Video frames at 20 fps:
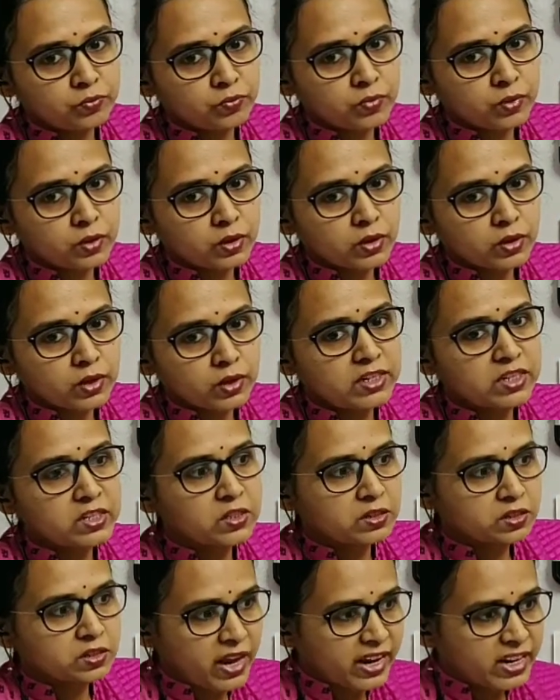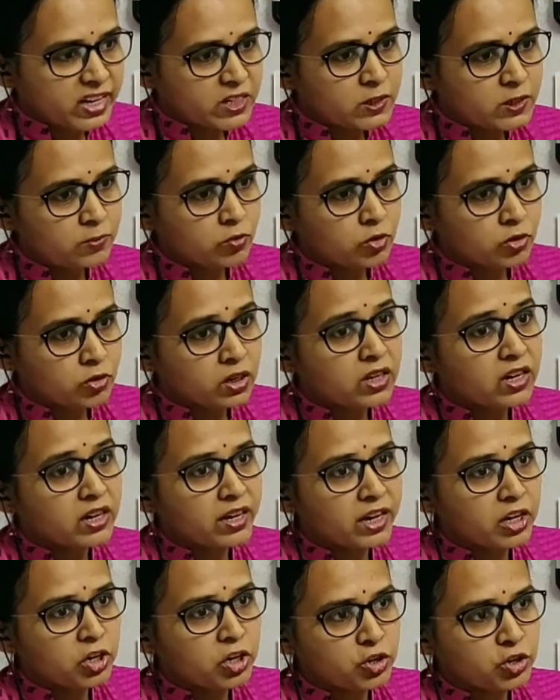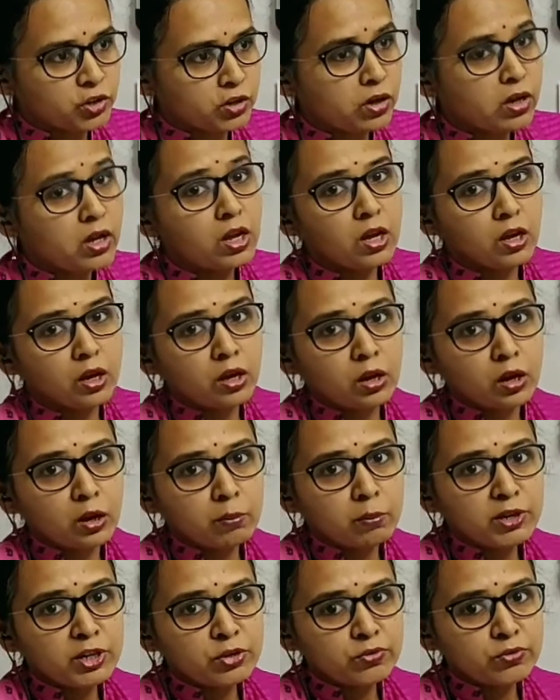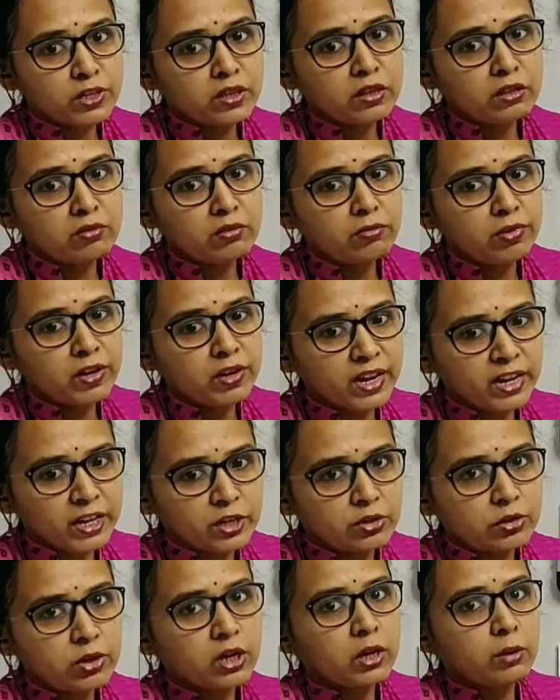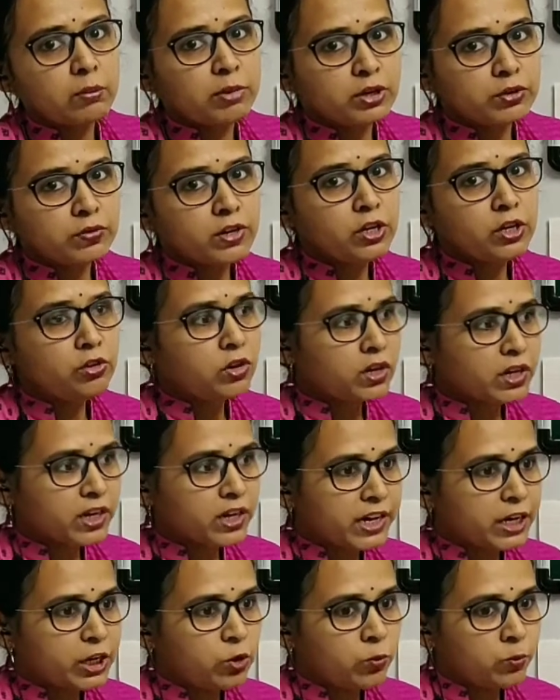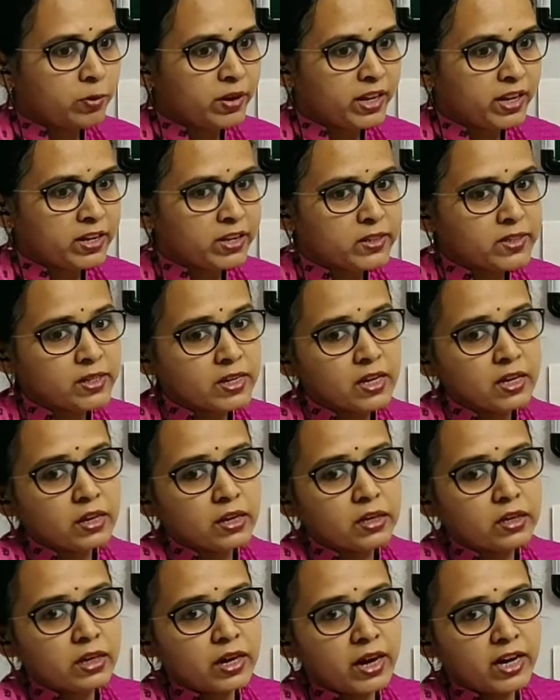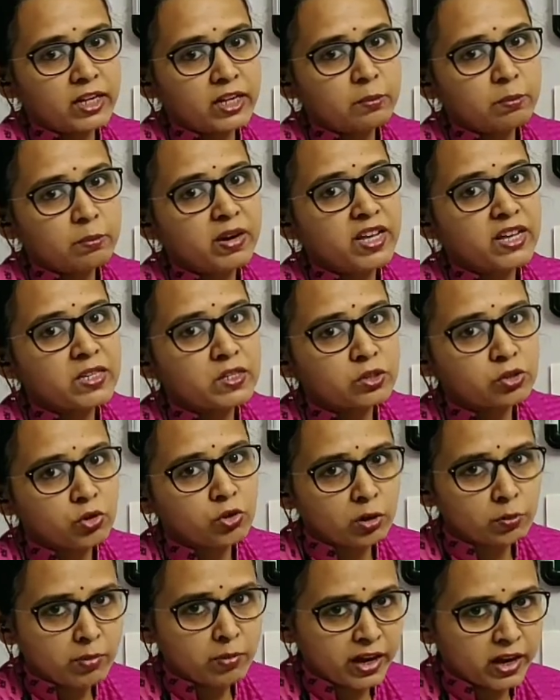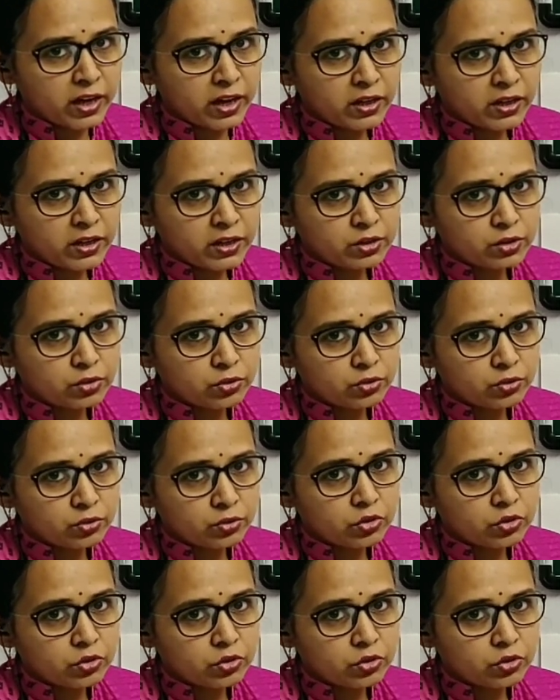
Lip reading: It stands for the connection between the village, between your native place and the place you are migrated to. So